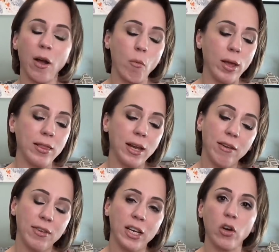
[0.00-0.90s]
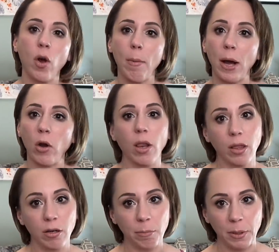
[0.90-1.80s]
with a video about
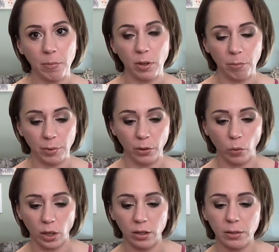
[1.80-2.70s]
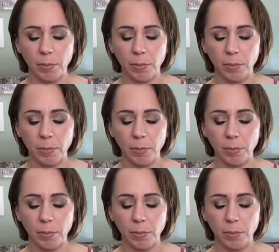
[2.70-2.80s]
Little People, Big World,